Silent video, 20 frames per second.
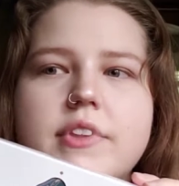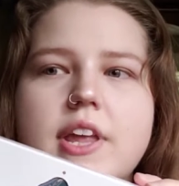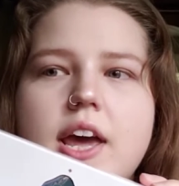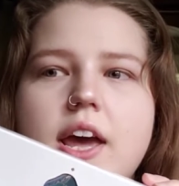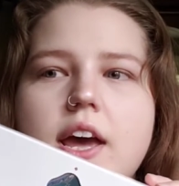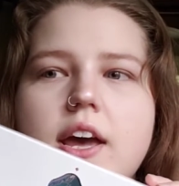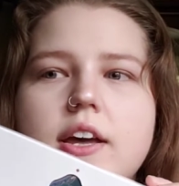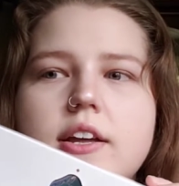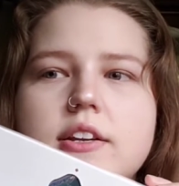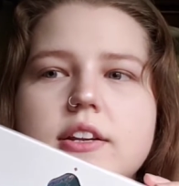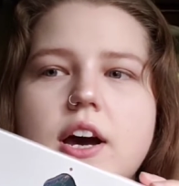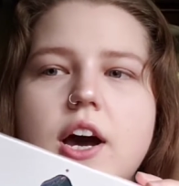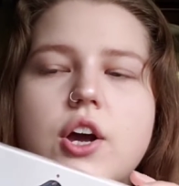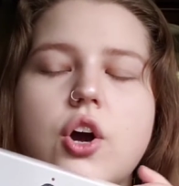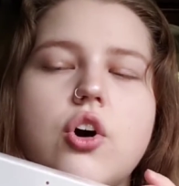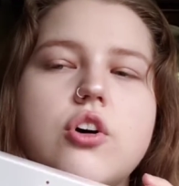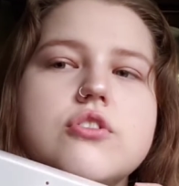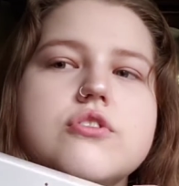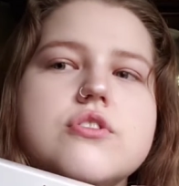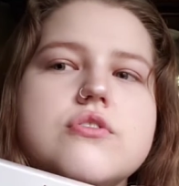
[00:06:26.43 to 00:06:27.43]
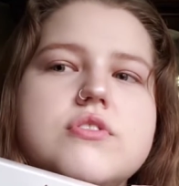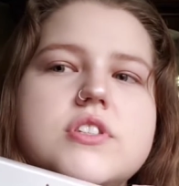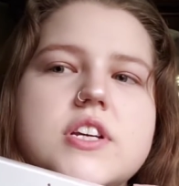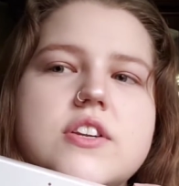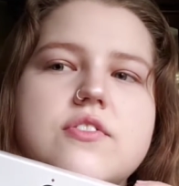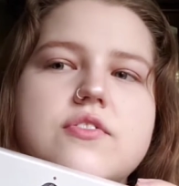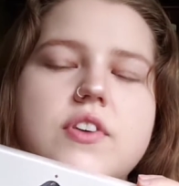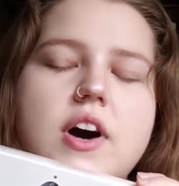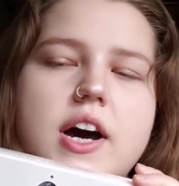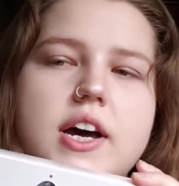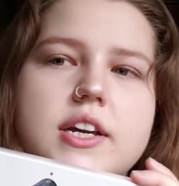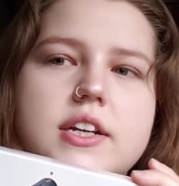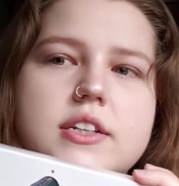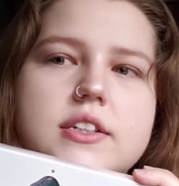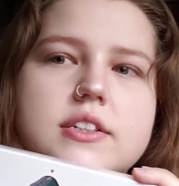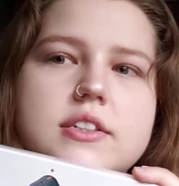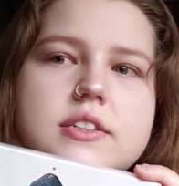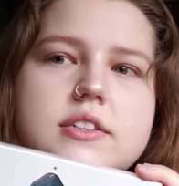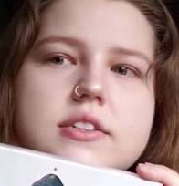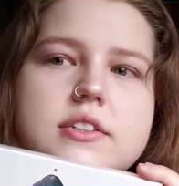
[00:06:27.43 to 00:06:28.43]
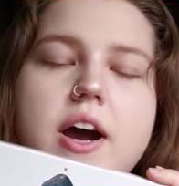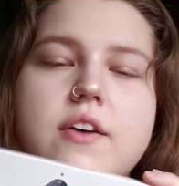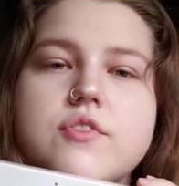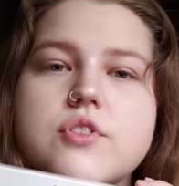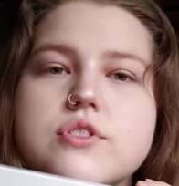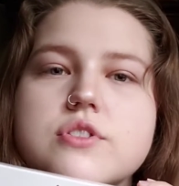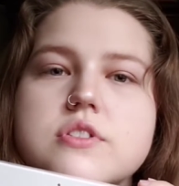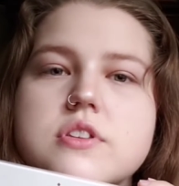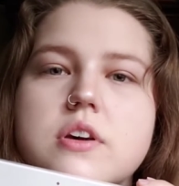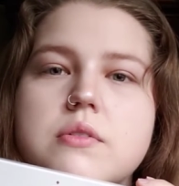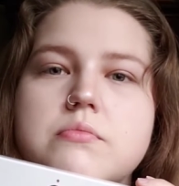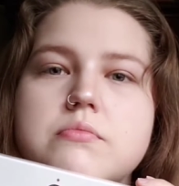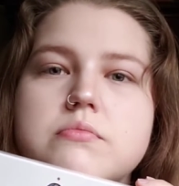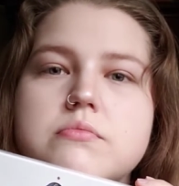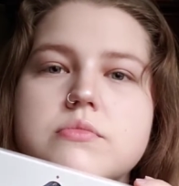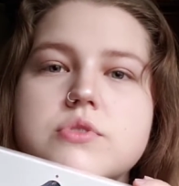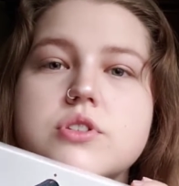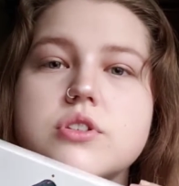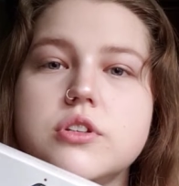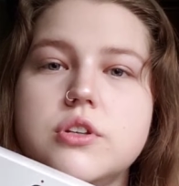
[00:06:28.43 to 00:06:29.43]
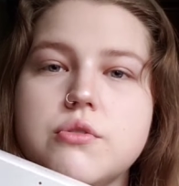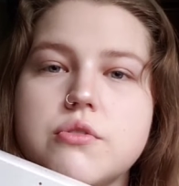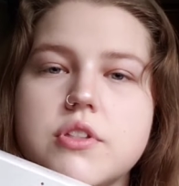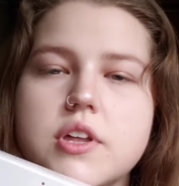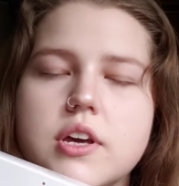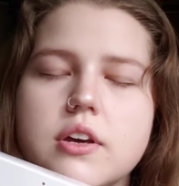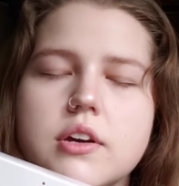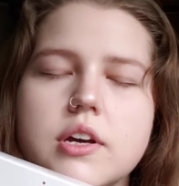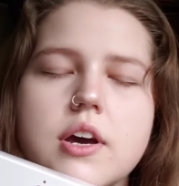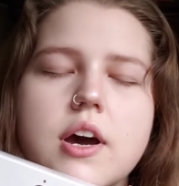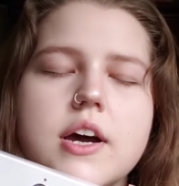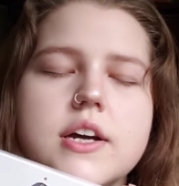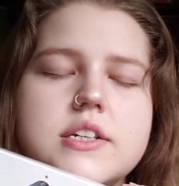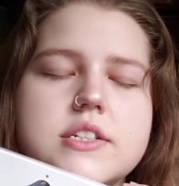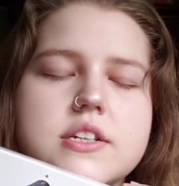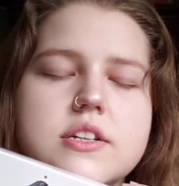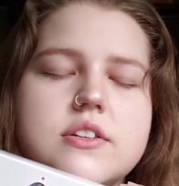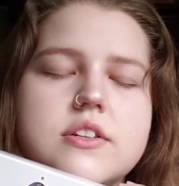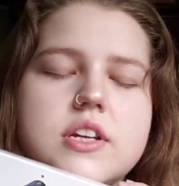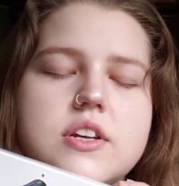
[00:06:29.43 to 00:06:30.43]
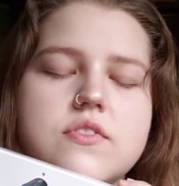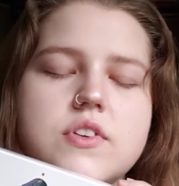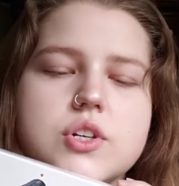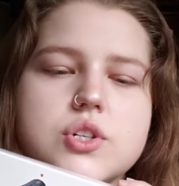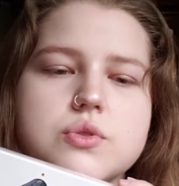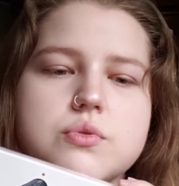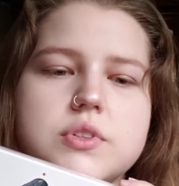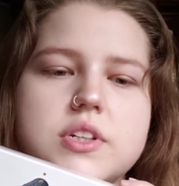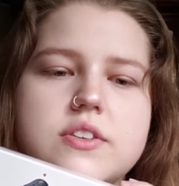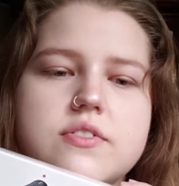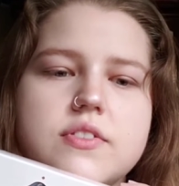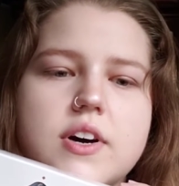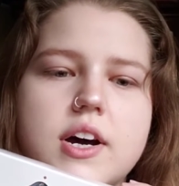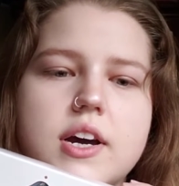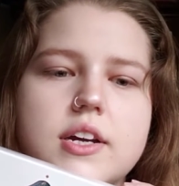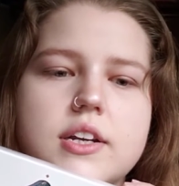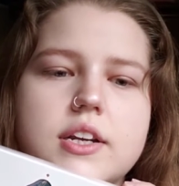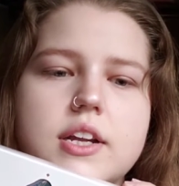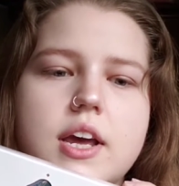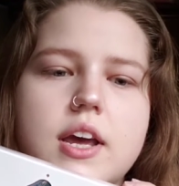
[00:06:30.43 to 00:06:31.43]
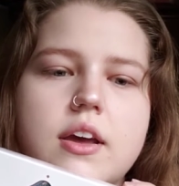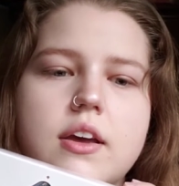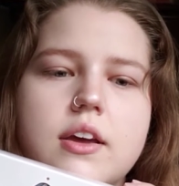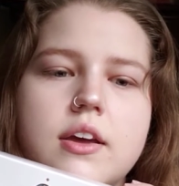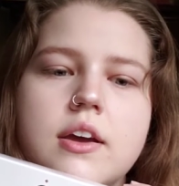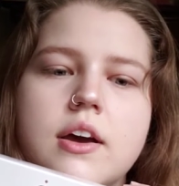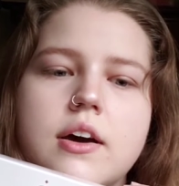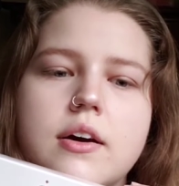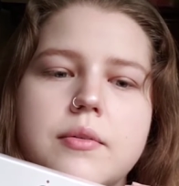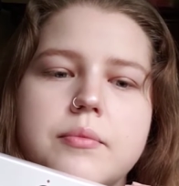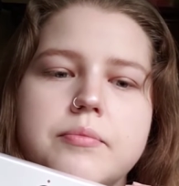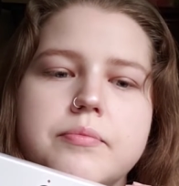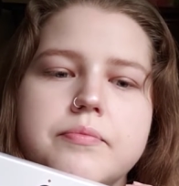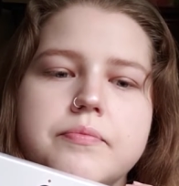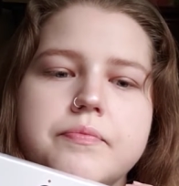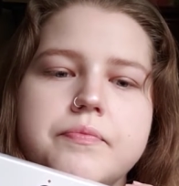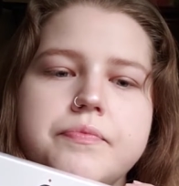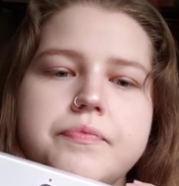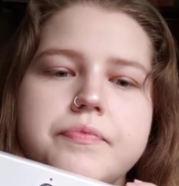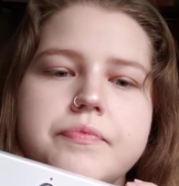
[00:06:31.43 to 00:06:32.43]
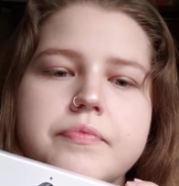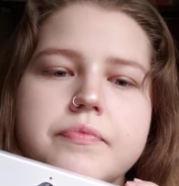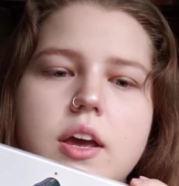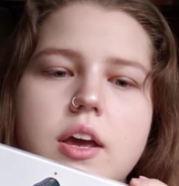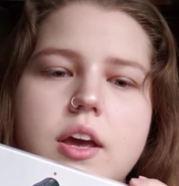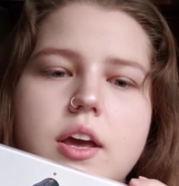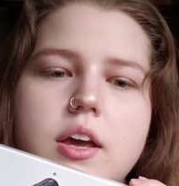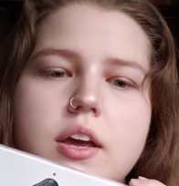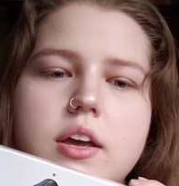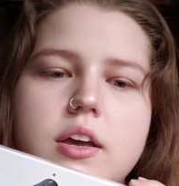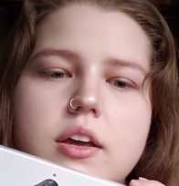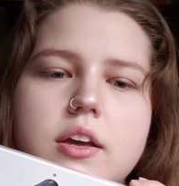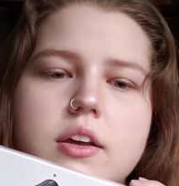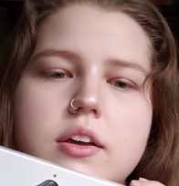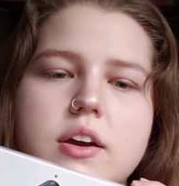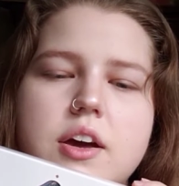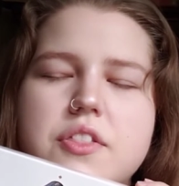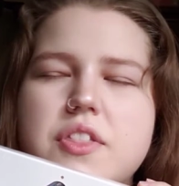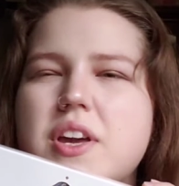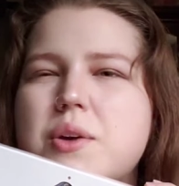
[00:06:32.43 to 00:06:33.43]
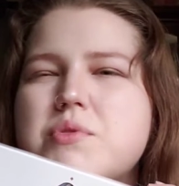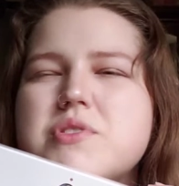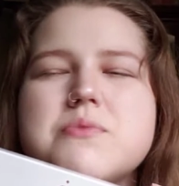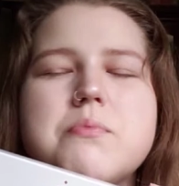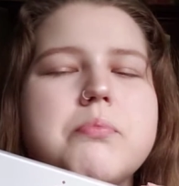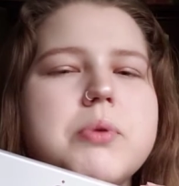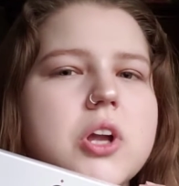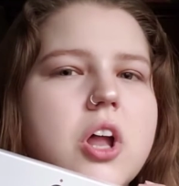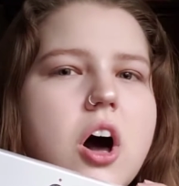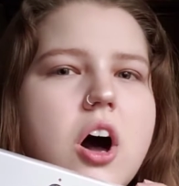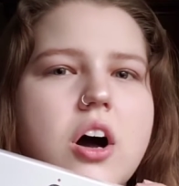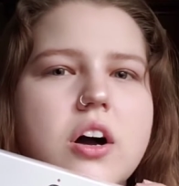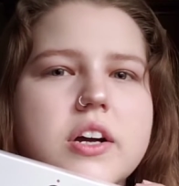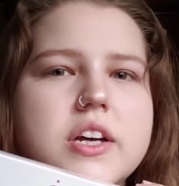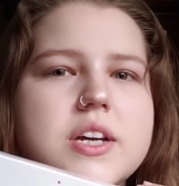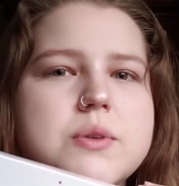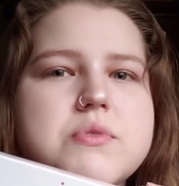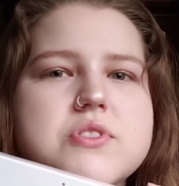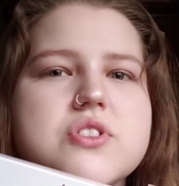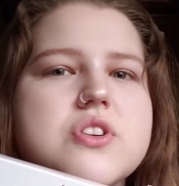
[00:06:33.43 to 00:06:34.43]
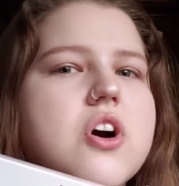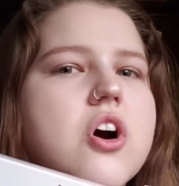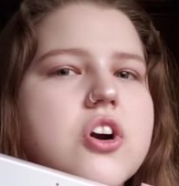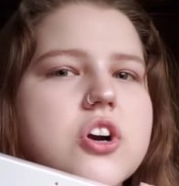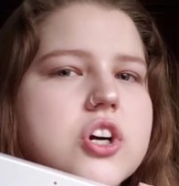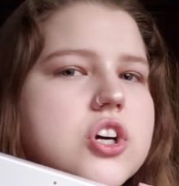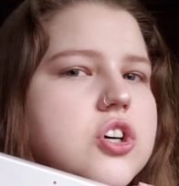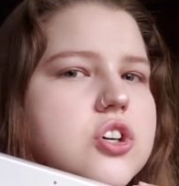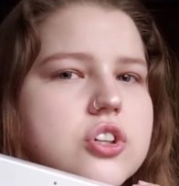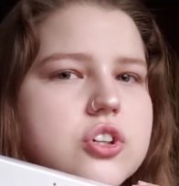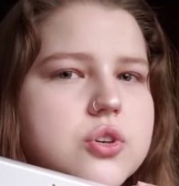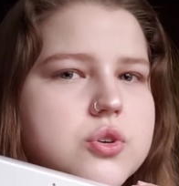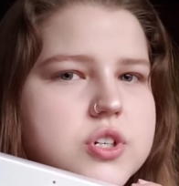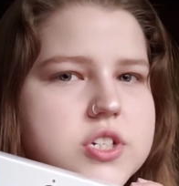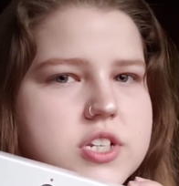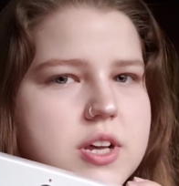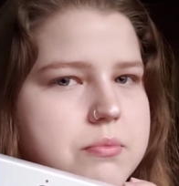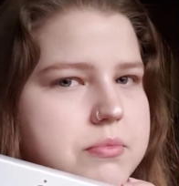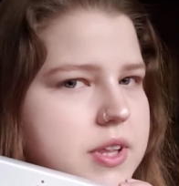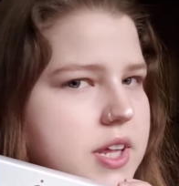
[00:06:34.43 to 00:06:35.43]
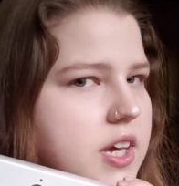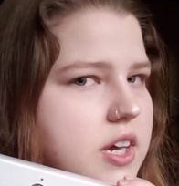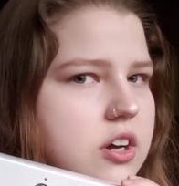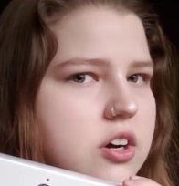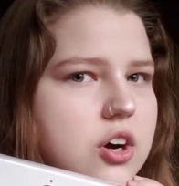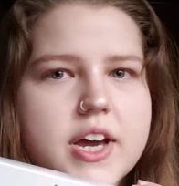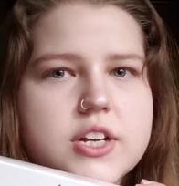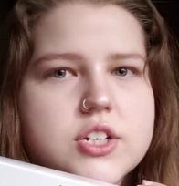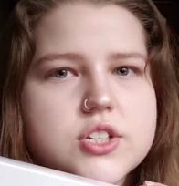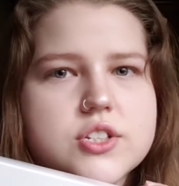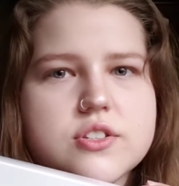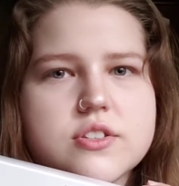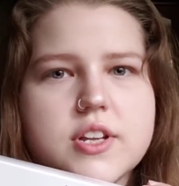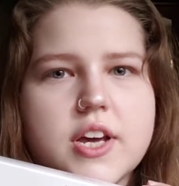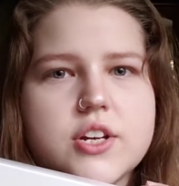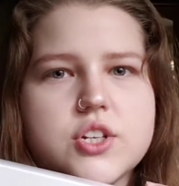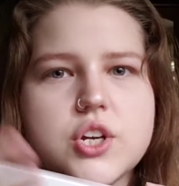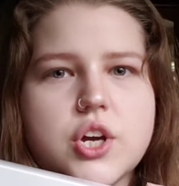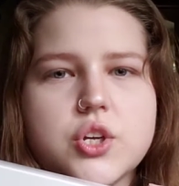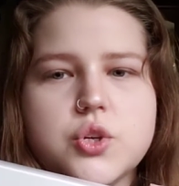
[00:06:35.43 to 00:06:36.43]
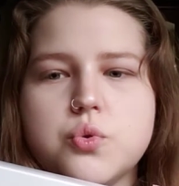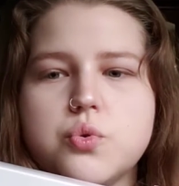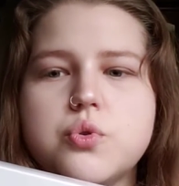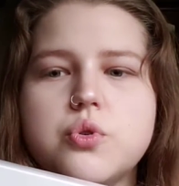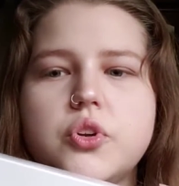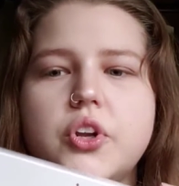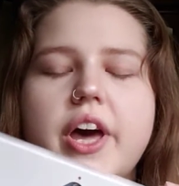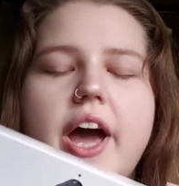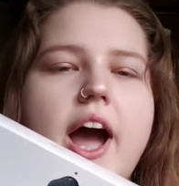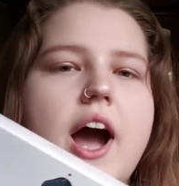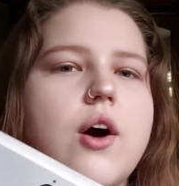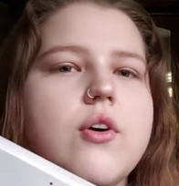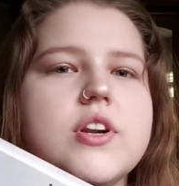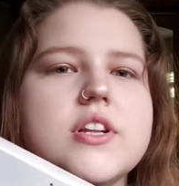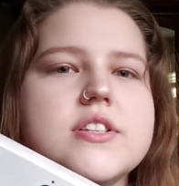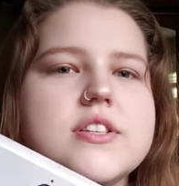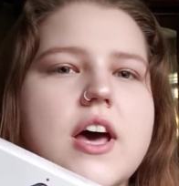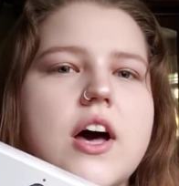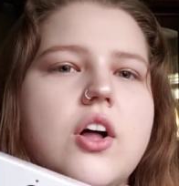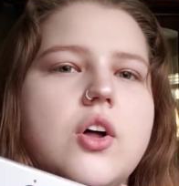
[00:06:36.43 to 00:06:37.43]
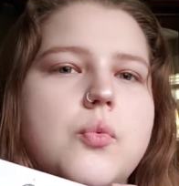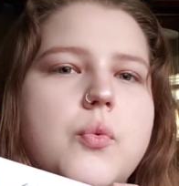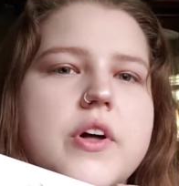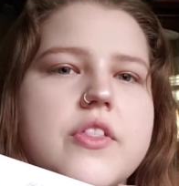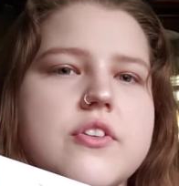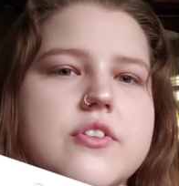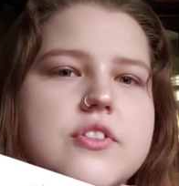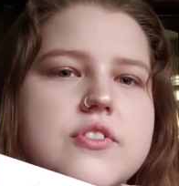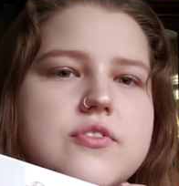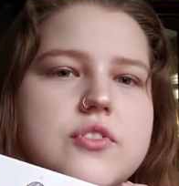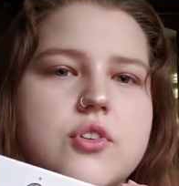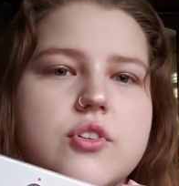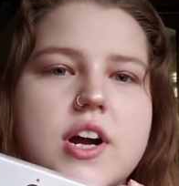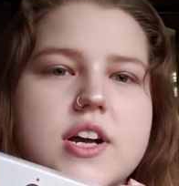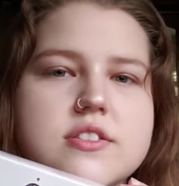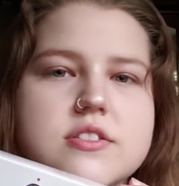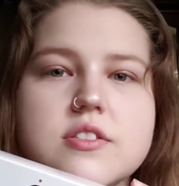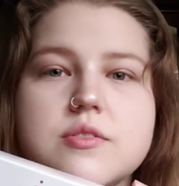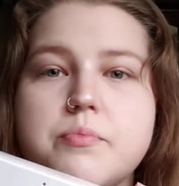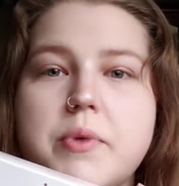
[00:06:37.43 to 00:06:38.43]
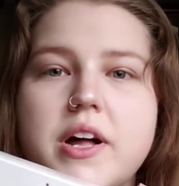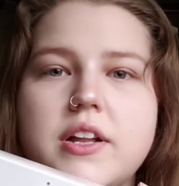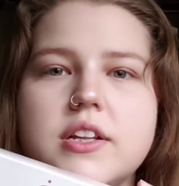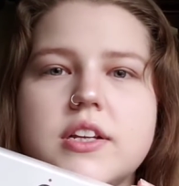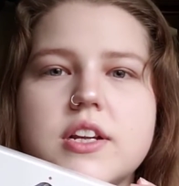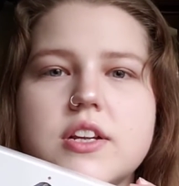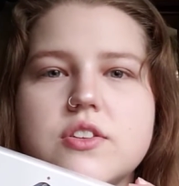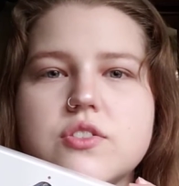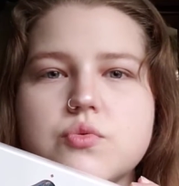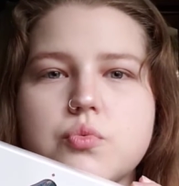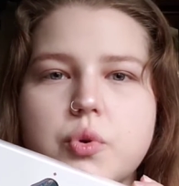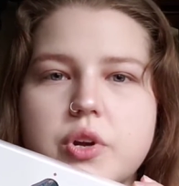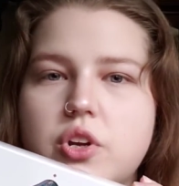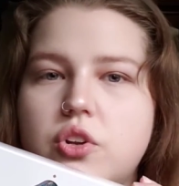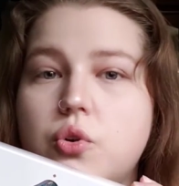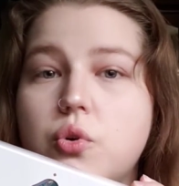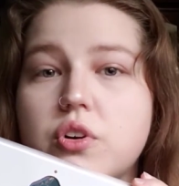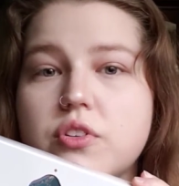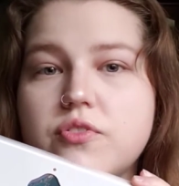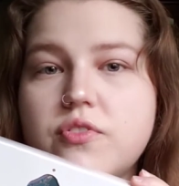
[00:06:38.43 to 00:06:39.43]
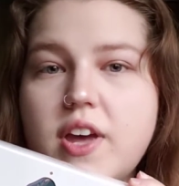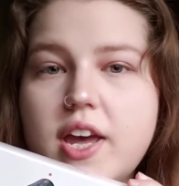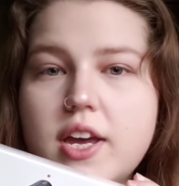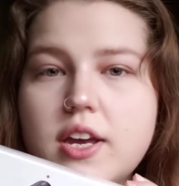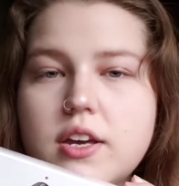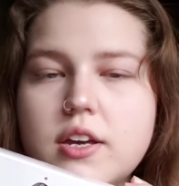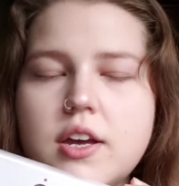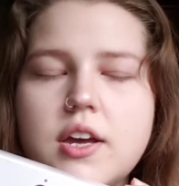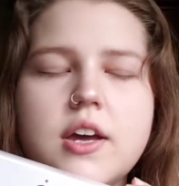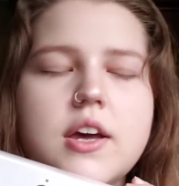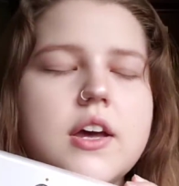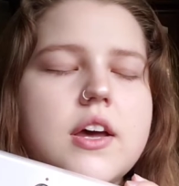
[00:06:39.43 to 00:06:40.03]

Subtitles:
And I also did find, after some sleuthing, I did eventually find I think it was a blog. It was an article or something. I Googled how to tell whether the Florasis palette is real or fake.